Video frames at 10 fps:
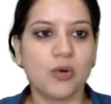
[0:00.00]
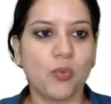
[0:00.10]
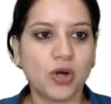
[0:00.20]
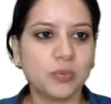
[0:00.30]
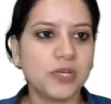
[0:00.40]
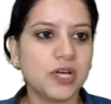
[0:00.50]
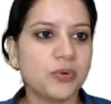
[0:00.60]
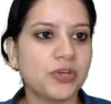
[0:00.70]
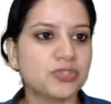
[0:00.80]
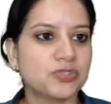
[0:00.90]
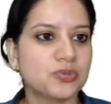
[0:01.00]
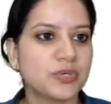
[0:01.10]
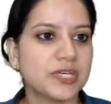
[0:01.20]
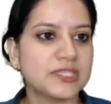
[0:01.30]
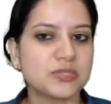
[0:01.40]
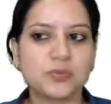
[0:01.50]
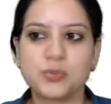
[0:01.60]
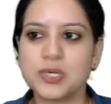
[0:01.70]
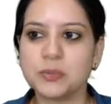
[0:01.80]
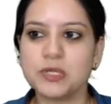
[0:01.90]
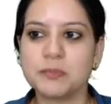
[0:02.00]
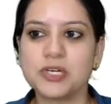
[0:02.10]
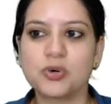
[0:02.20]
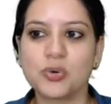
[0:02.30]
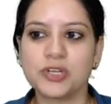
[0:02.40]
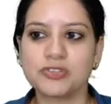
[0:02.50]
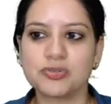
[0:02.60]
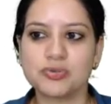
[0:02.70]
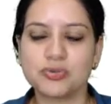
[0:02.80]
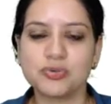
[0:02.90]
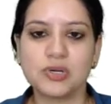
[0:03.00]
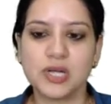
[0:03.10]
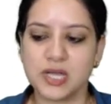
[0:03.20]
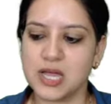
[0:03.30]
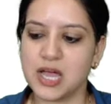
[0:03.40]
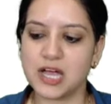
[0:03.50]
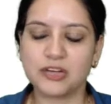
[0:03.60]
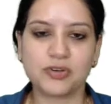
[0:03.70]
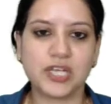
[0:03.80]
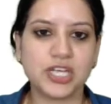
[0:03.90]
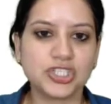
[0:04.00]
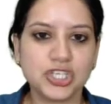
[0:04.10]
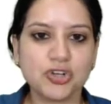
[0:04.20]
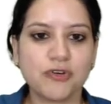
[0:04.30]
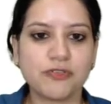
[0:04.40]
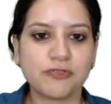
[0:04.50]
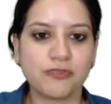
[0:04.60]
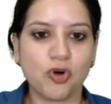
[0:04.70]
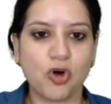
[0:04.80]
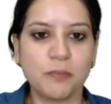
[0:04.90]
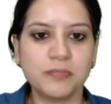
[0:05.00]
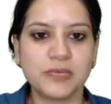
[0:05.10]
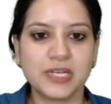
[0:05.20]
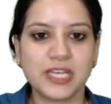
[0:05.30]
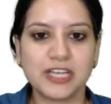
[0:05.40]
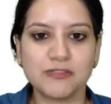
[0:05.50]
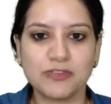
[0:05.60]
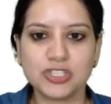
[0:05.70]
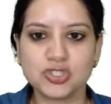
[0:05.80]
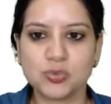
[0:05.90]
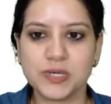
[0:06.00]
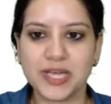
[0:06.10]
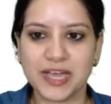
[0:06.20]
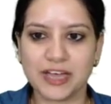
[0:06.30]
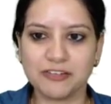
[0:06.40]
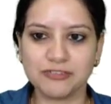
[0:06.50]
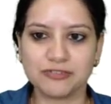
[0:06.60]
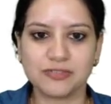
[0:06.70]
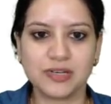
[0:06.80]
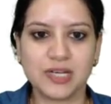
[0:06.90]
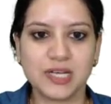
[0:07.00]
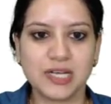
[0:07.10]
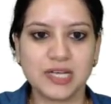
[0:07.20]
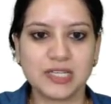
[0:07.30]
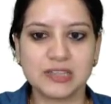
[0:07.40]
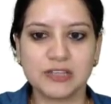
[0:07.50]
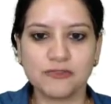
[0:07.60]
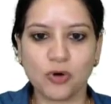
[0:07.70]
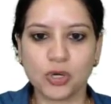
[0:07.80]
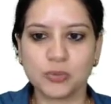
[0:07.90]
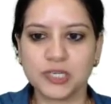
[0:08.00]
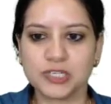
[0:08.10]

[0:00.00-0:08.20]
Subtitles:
What we are going to do is we will be going through a creation of a form in which we have the following